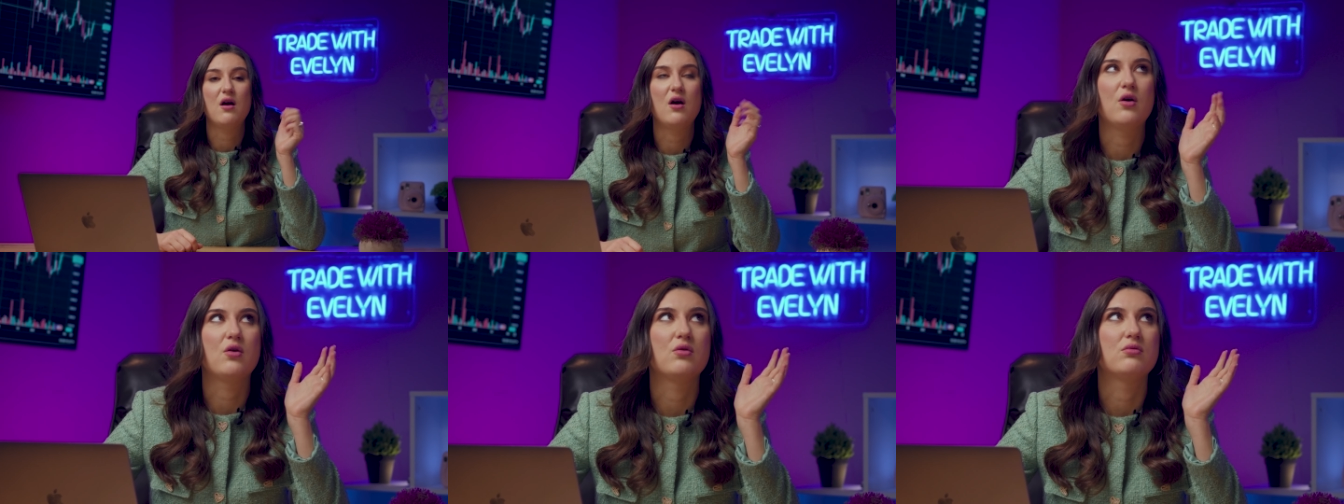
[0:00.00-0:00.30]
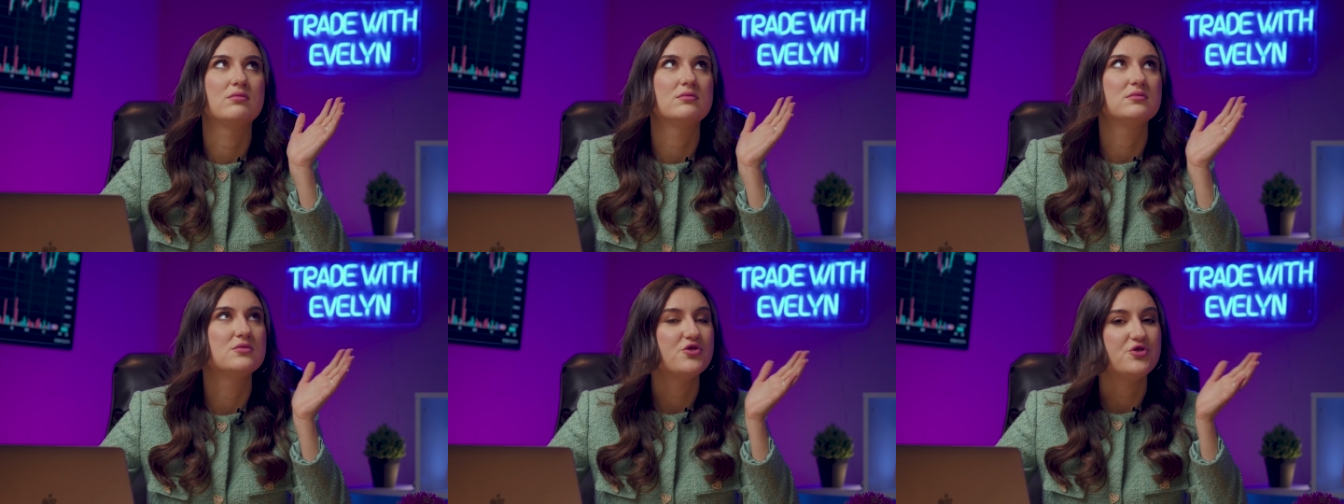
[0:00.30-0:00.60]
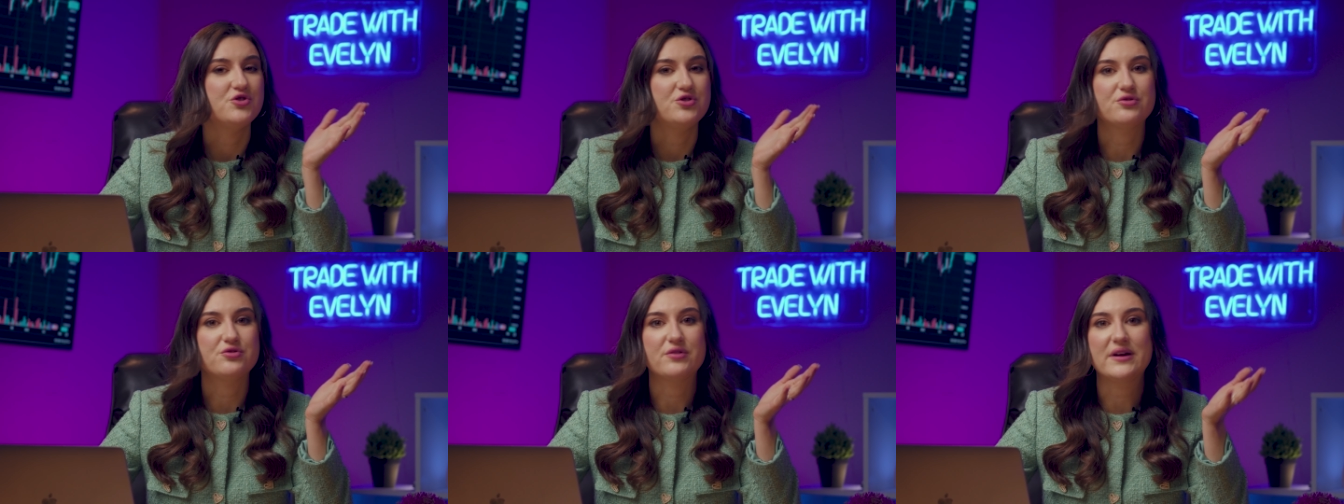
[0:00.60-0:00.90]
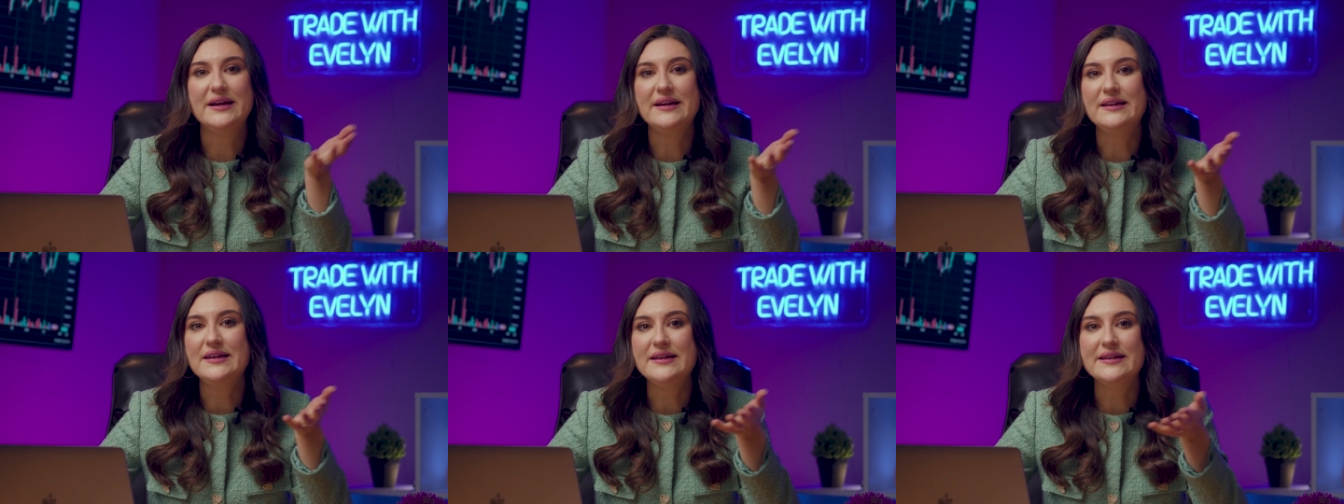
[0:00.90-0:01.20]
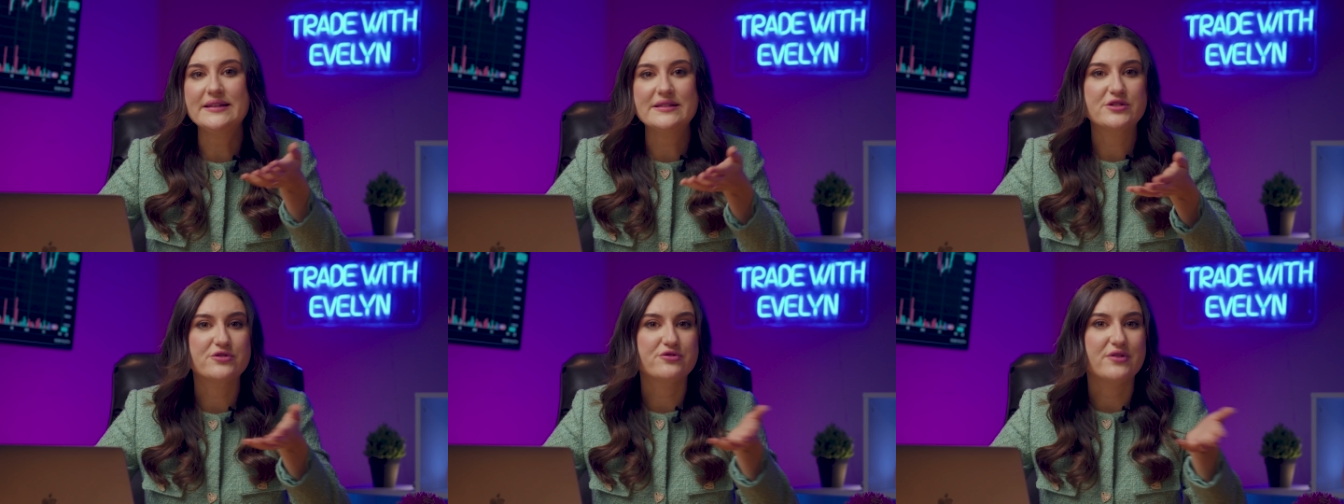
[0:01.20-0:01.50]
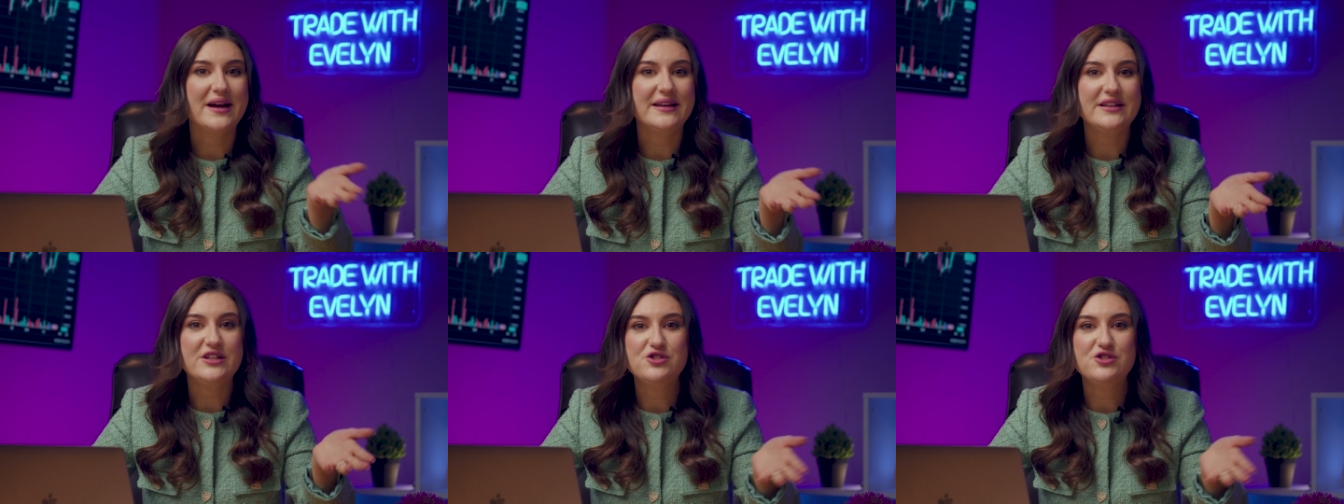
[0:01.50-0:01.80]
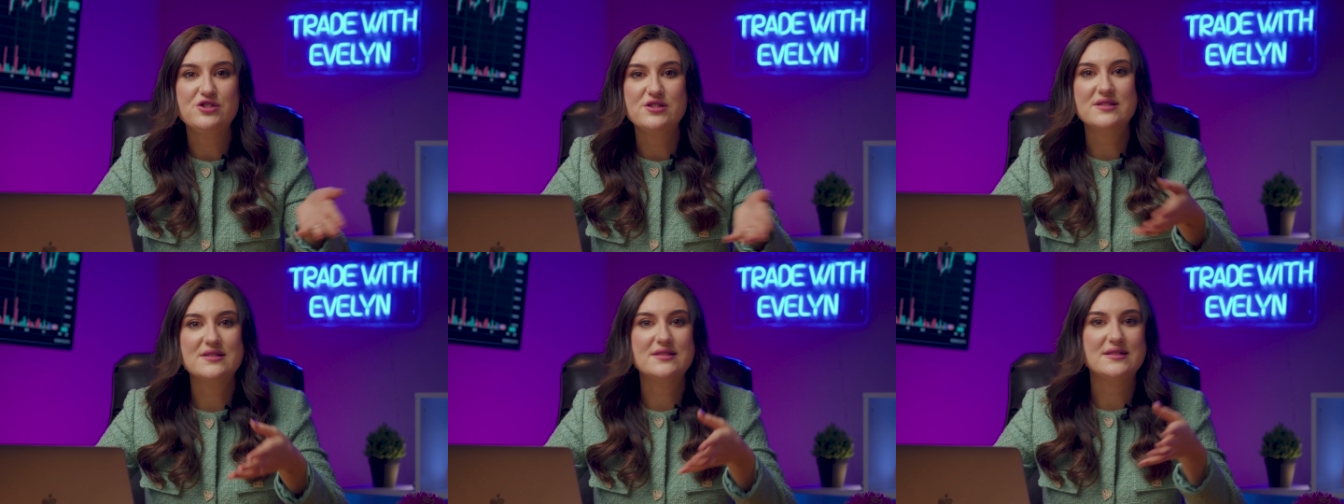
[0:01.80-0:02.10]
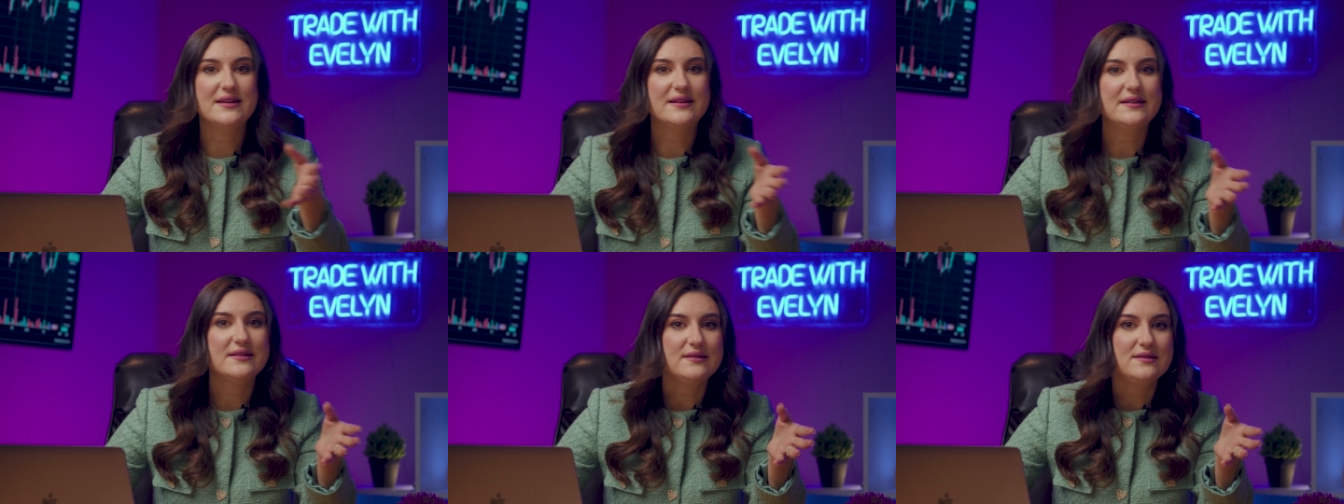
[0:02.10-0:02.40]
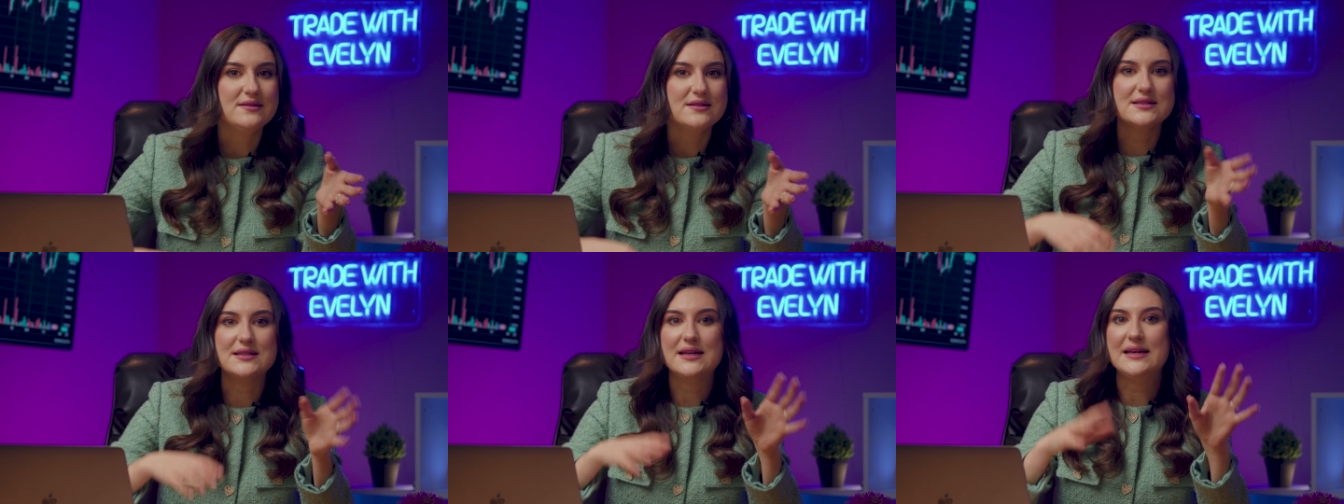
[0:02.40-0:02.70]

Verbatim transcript: oh, trading, strategies, signals,